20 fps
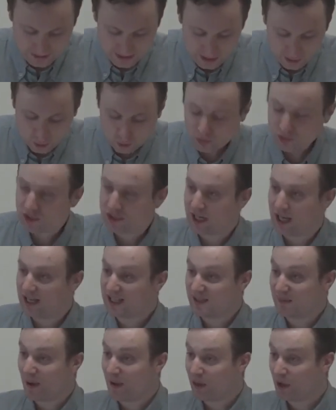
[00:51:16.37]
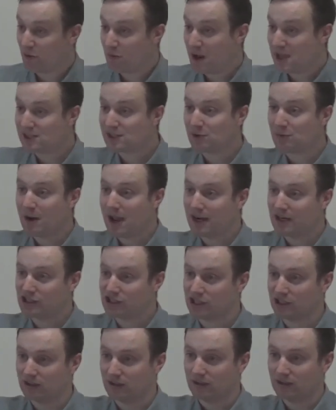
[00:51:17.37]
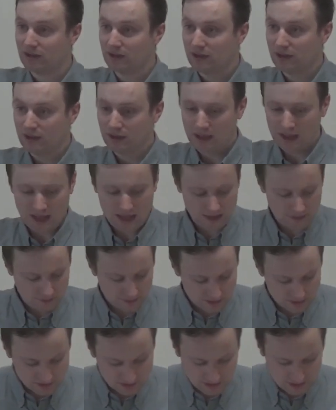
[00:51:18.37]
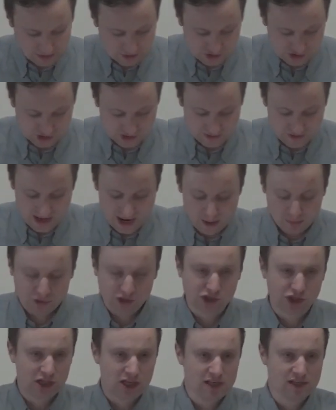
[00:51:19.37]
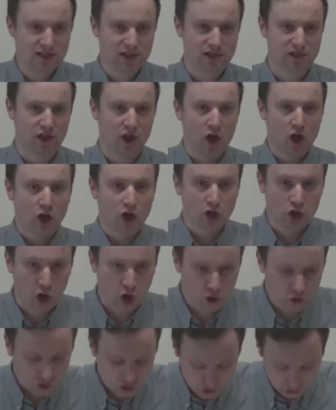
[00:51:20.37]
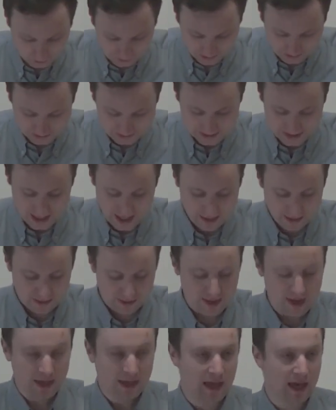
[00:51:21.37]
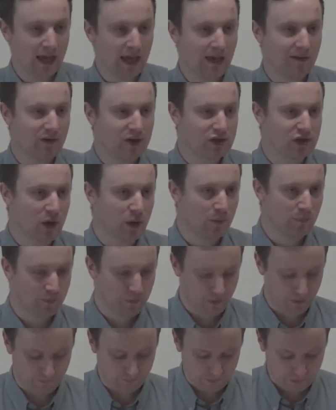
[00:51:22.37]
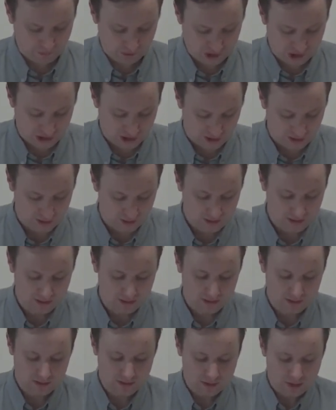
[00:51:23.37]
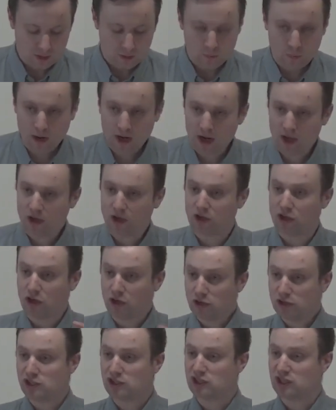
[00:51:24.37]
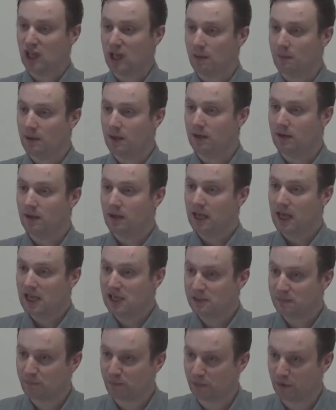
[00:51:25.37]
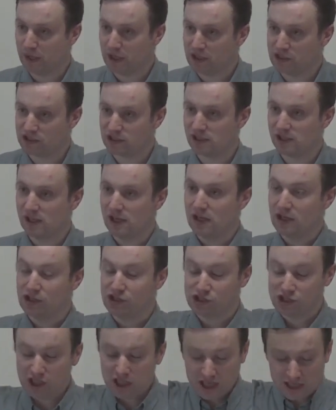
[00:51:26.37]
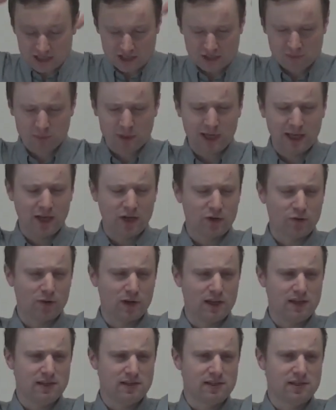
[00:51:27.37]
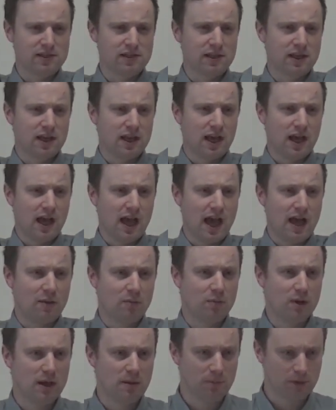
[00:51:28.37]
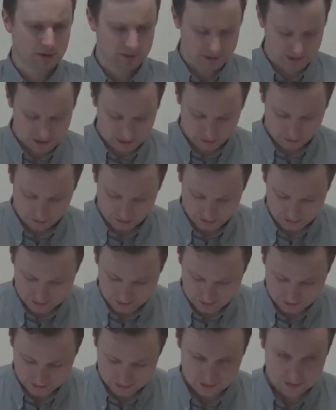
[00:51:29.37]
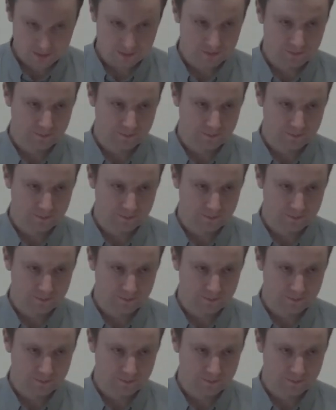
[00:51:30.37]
It ought to tell us about the resurrection and the ascension and how Jesus conquering death can give us hope for the future. When a good sermon is preached, Jesus will increase and we will decrease.